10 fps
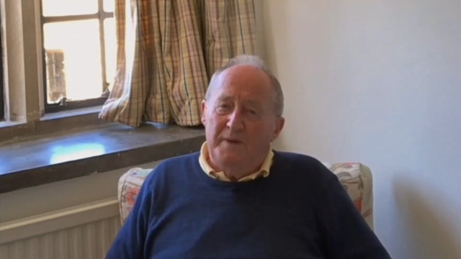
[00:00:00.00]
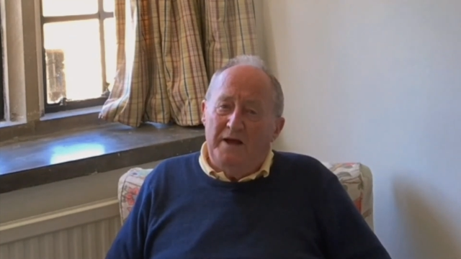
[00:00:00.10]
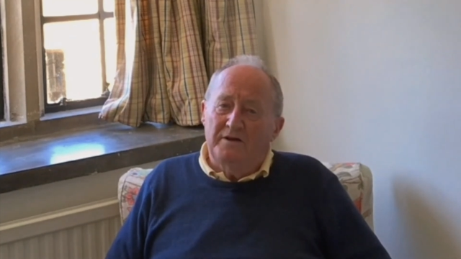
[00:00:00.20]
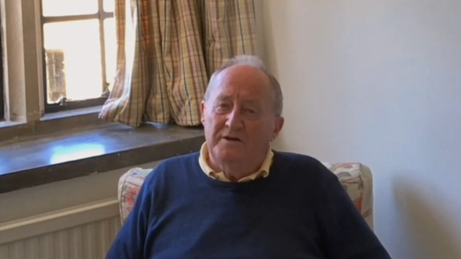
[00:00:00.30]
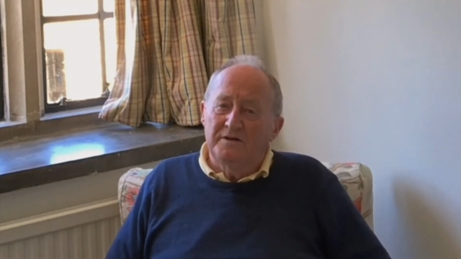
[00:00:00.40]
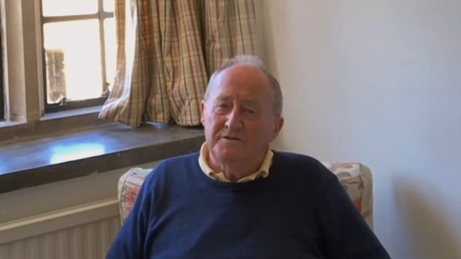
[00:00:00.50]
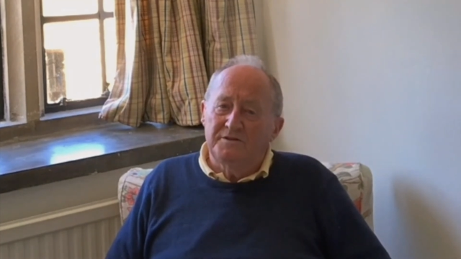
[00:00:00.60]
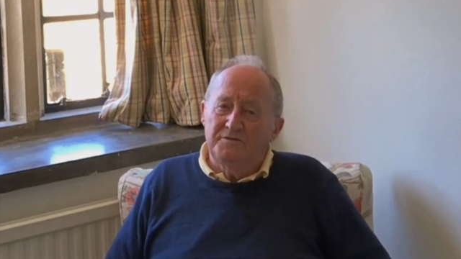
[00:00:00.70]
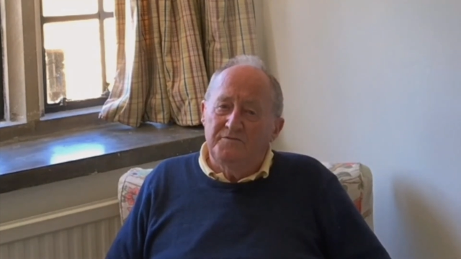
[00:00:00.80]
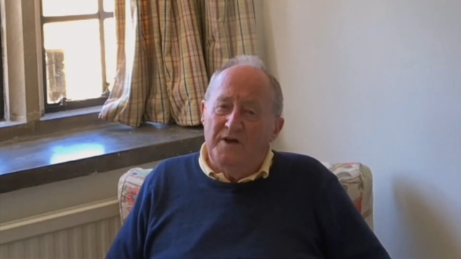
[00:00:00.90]
Pankhurst
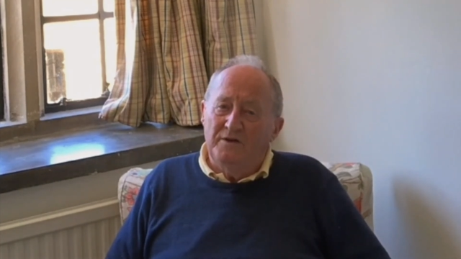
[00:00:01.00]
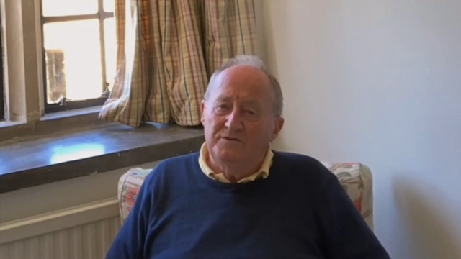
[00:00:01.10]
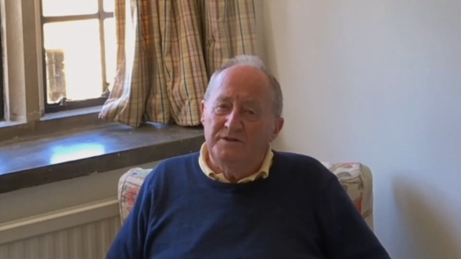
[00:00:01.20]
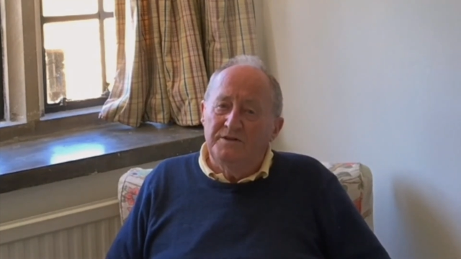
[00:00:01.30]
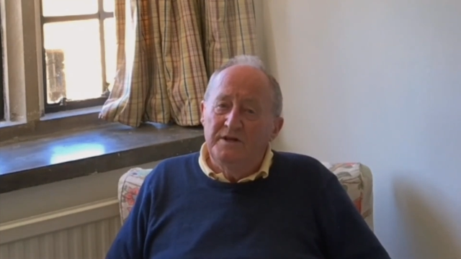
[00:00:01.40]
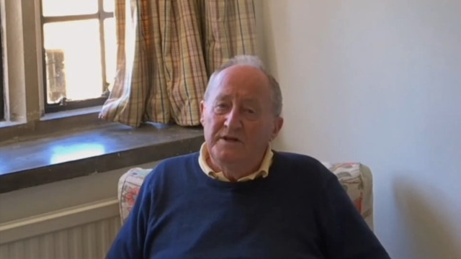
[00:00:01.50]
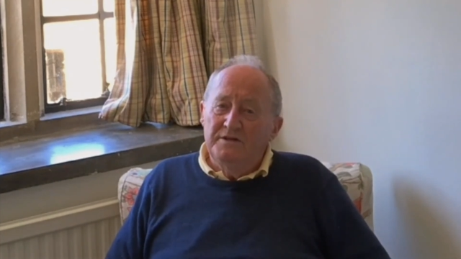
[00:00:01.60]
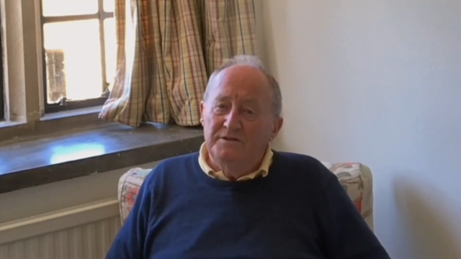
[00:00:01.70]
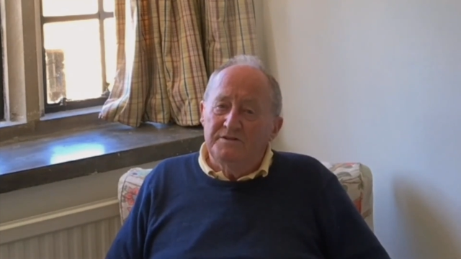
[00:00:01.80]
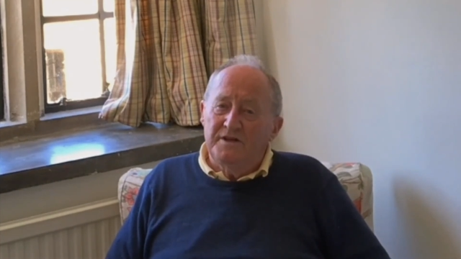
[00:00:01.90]
had founded
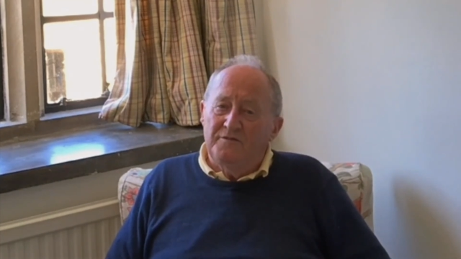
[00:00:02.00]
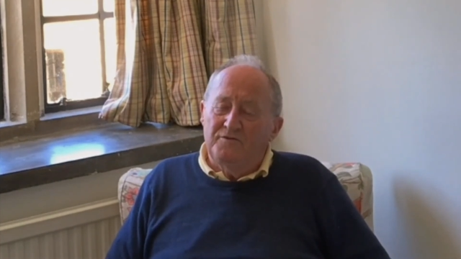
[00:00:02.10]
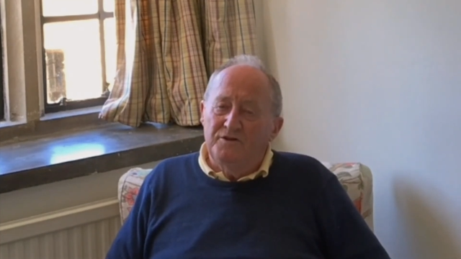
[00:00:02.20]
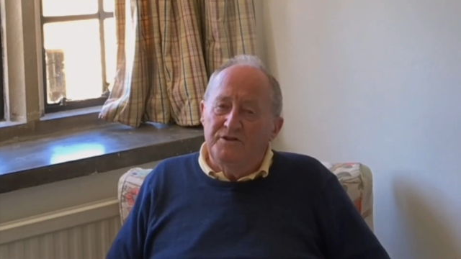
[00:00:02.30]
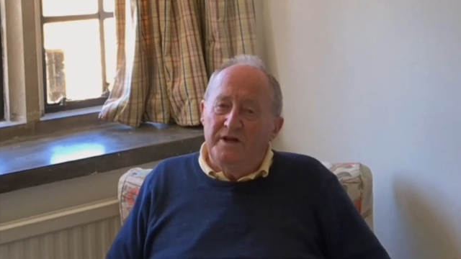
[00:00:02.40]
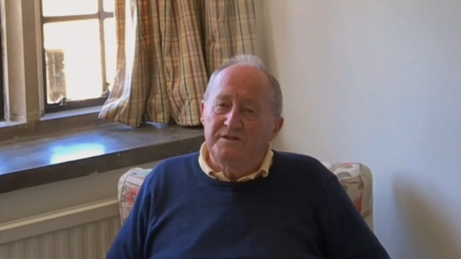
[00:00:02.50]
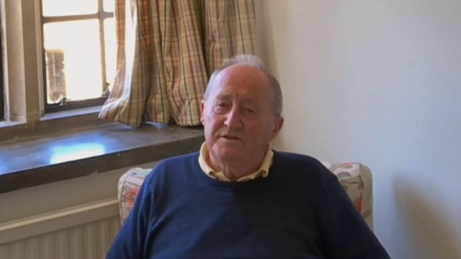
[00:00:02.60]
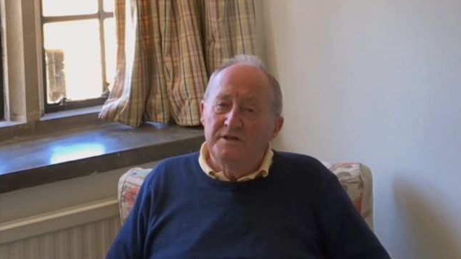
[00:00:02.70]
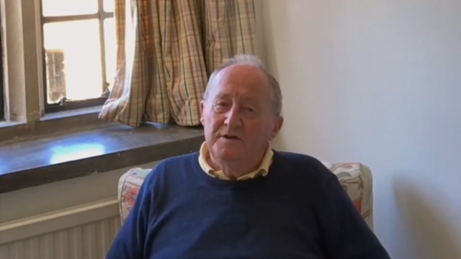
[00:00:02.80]
the suffragettes,